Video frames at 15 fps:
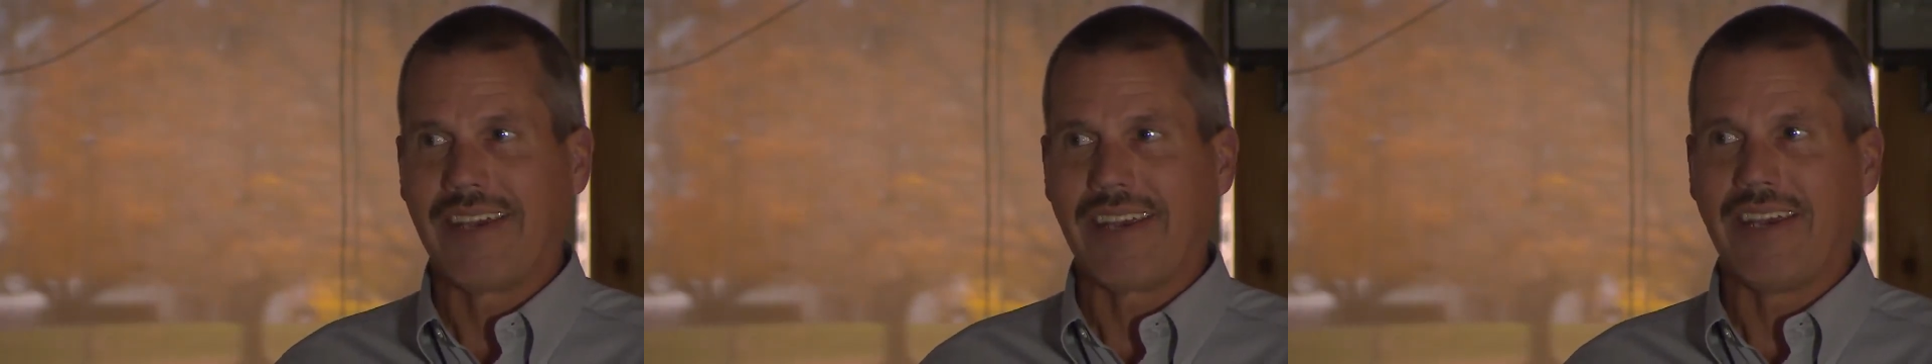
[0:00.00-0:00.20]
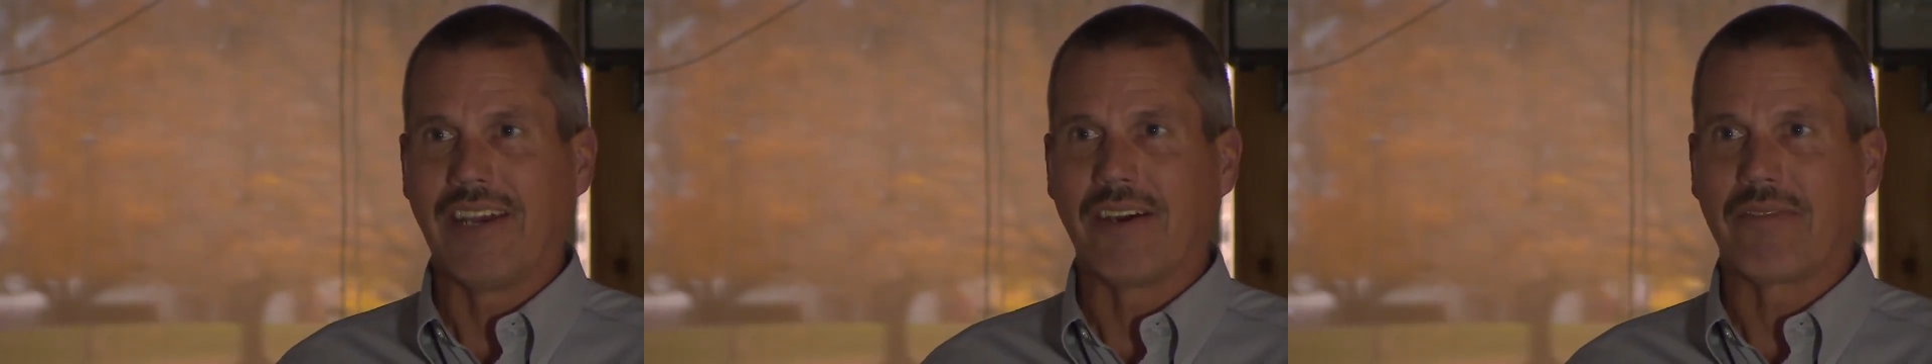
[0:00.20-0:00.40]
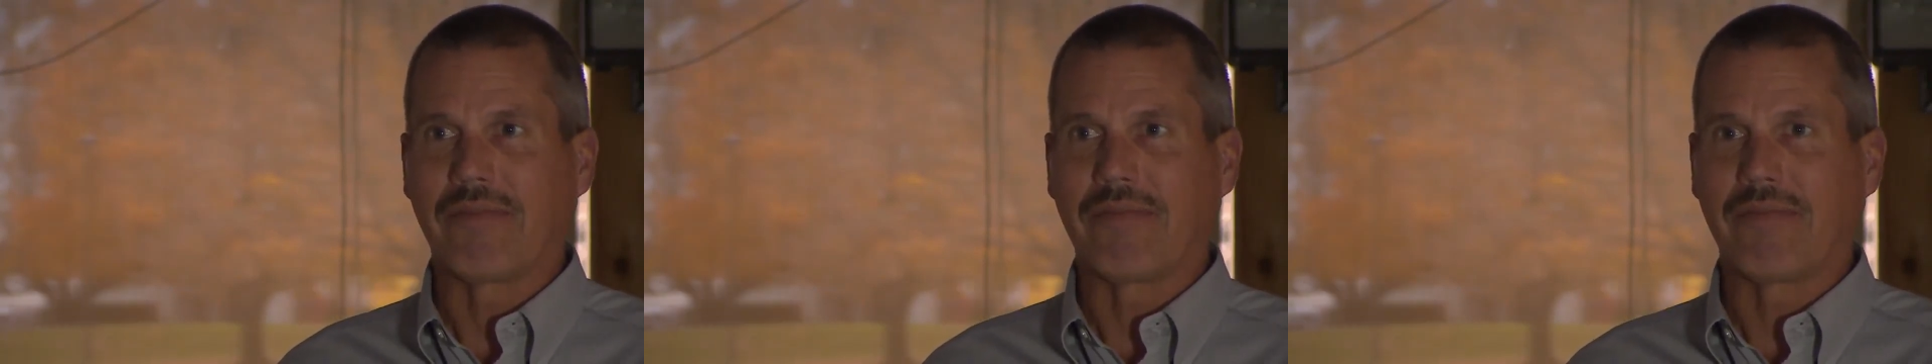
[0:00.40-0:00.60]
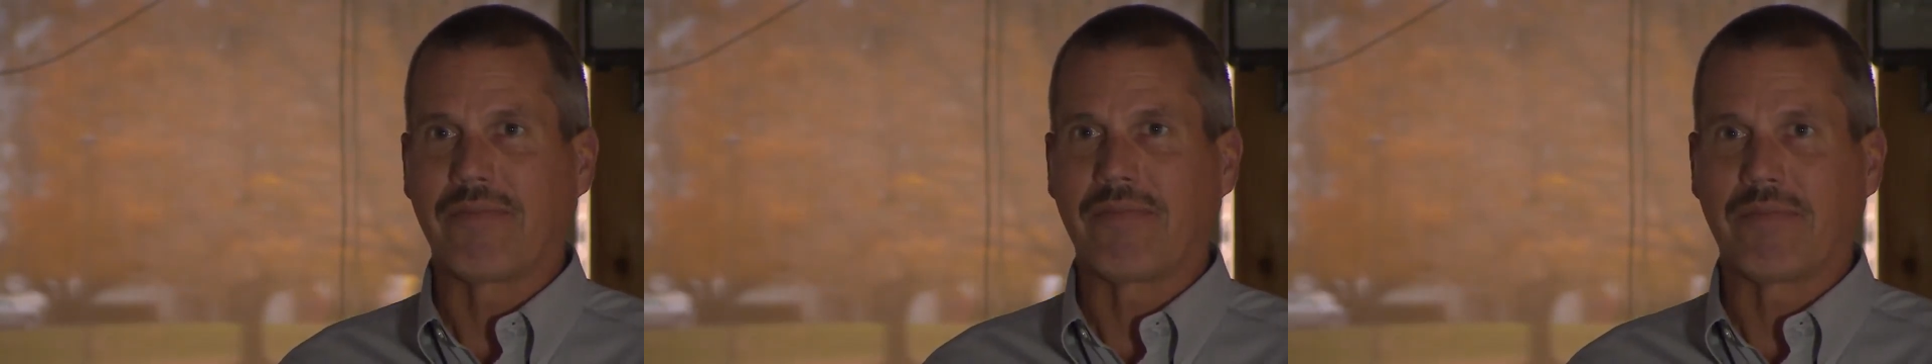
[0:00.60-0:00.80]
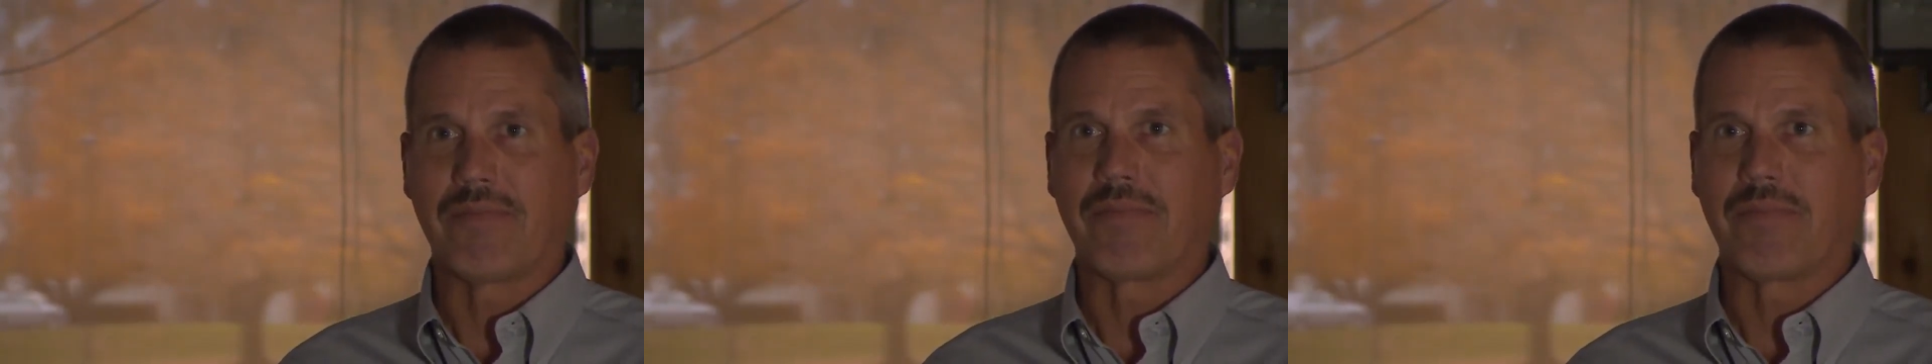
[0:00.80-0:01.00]
if
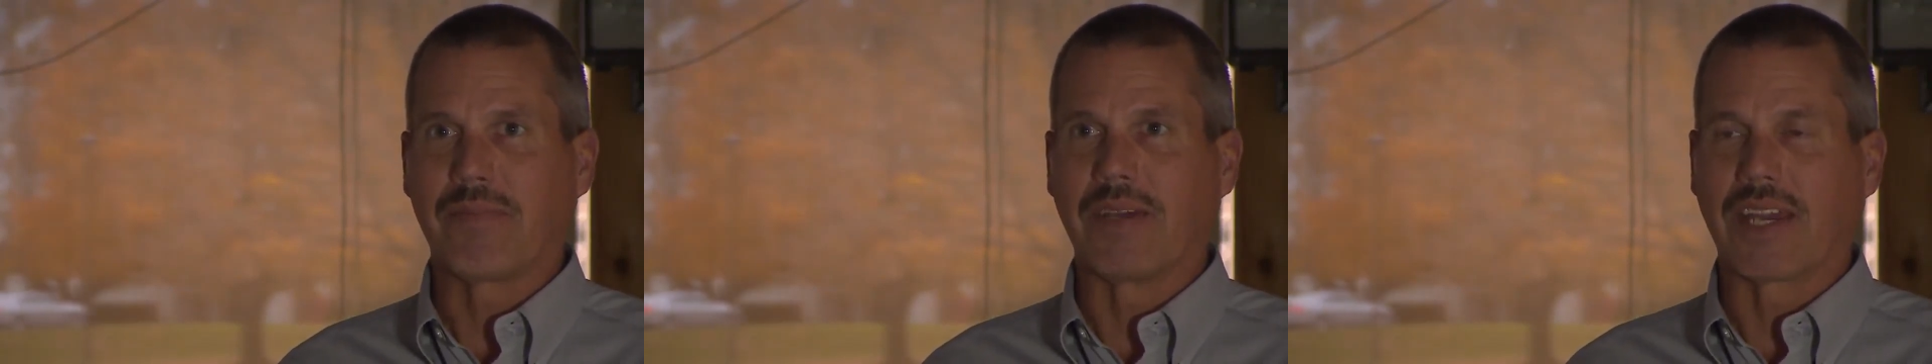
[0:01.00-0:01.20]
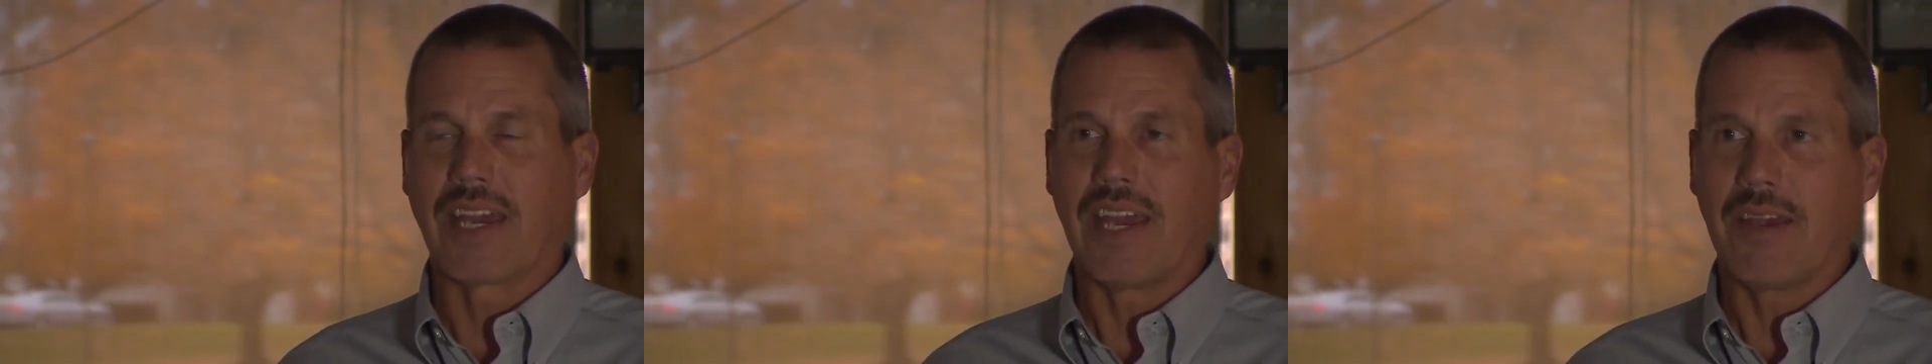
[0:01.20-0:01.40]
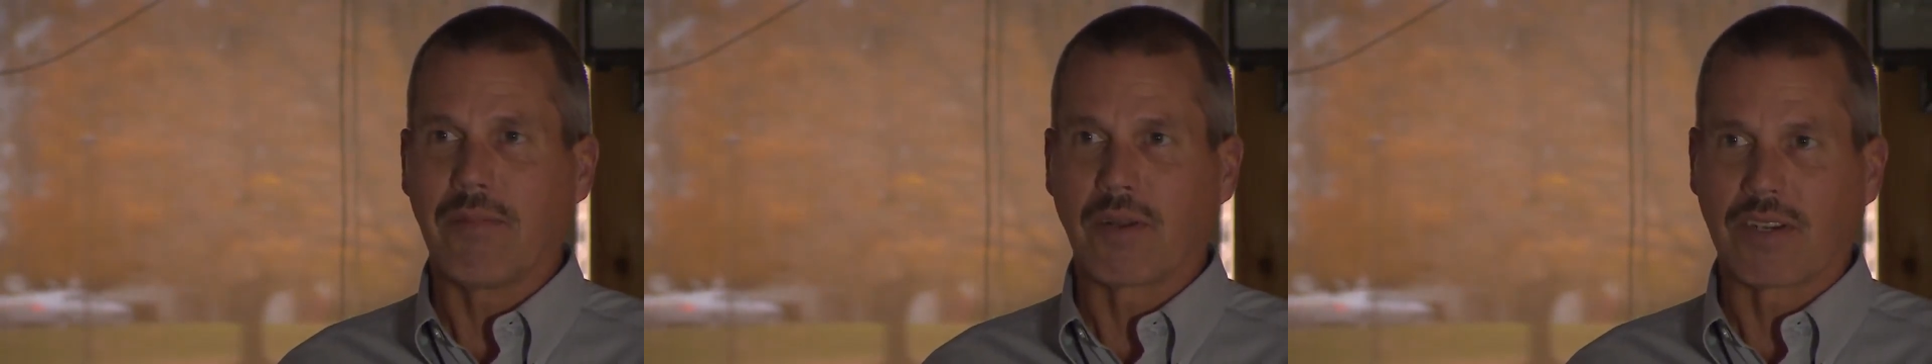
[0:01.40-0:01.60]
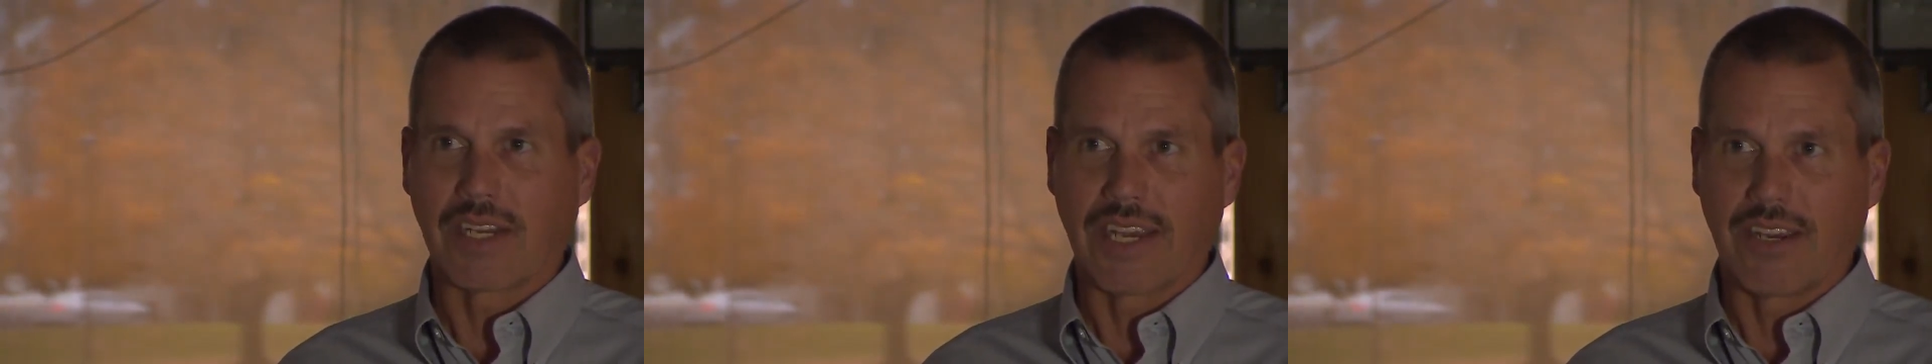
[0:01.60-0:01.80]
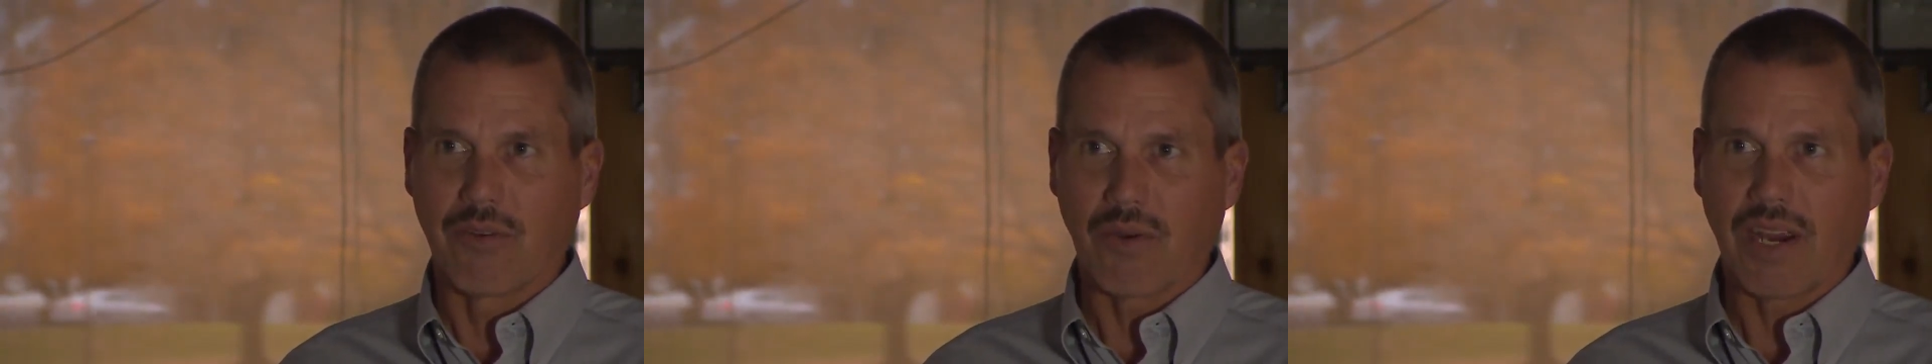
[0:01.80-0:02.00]
the cable
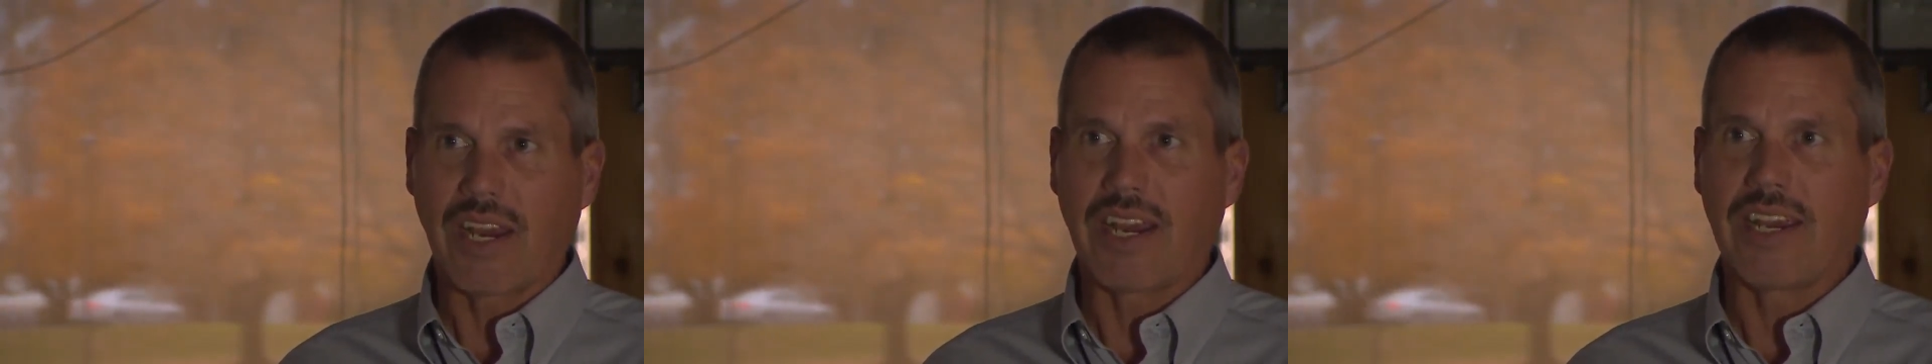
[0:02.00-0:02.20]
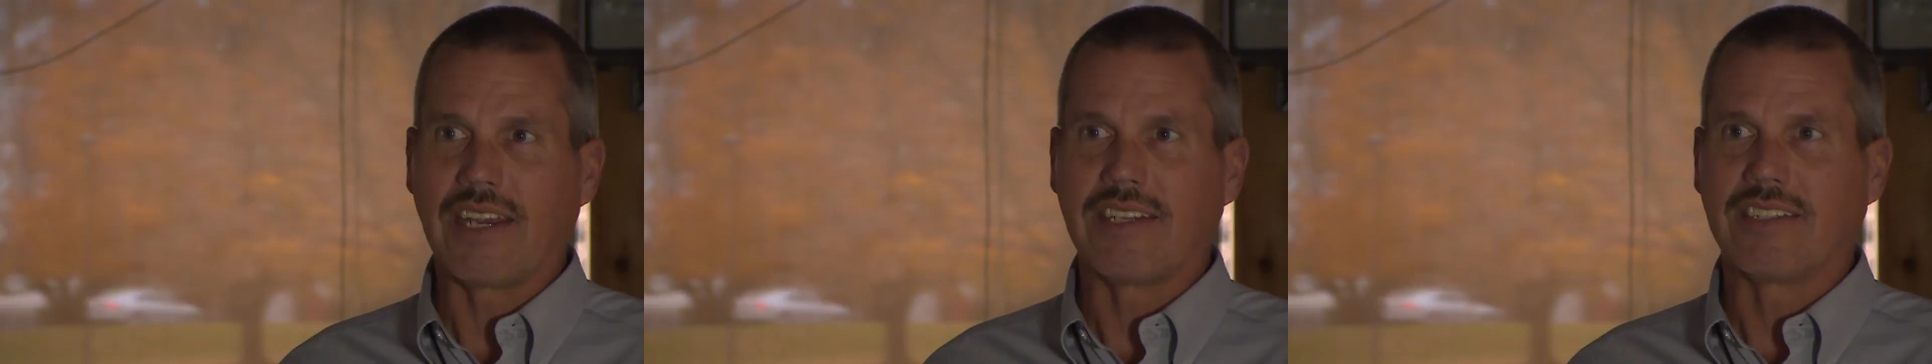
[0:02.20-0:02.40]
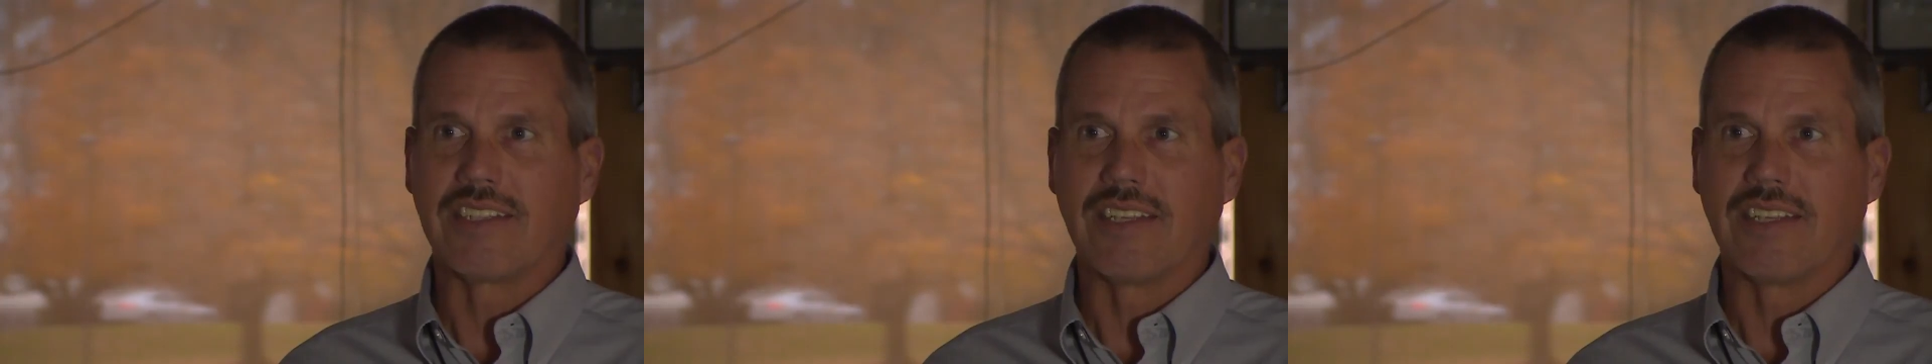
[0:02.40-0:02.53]
degrades